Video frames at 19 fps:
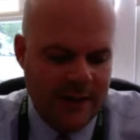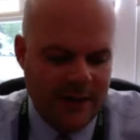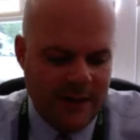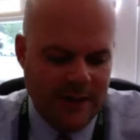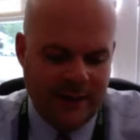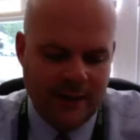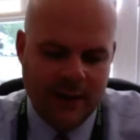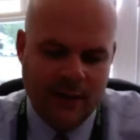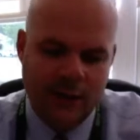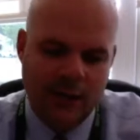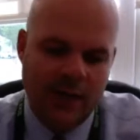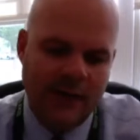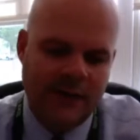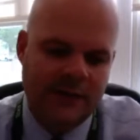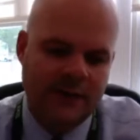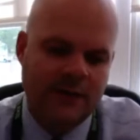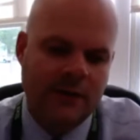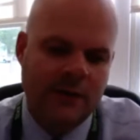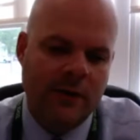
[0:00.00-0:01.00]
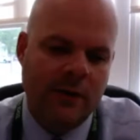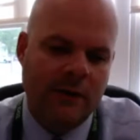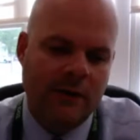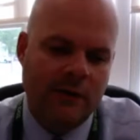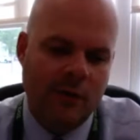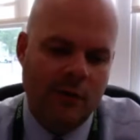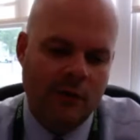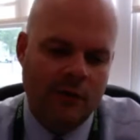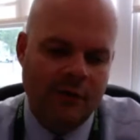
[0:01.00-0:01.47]
And then grades
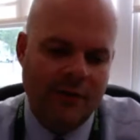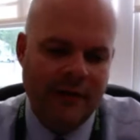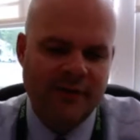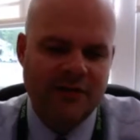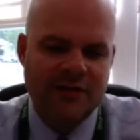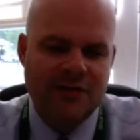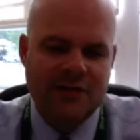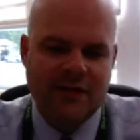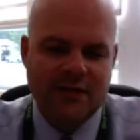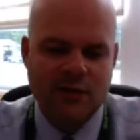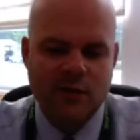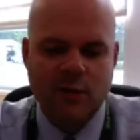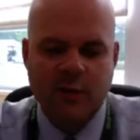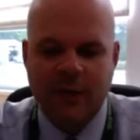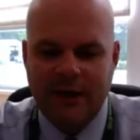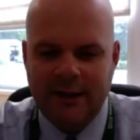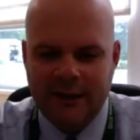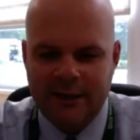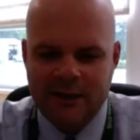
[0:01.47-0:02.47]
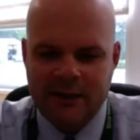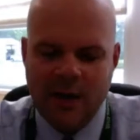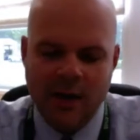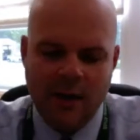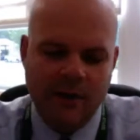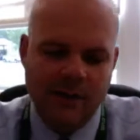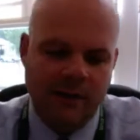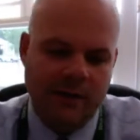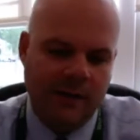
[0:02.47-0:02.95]
4, 5, and 6 will be at the
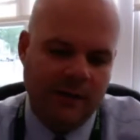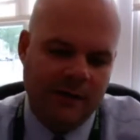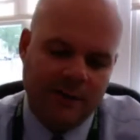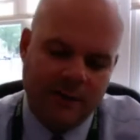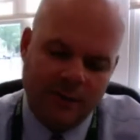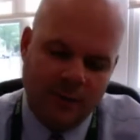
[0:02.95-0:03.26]
soccer field.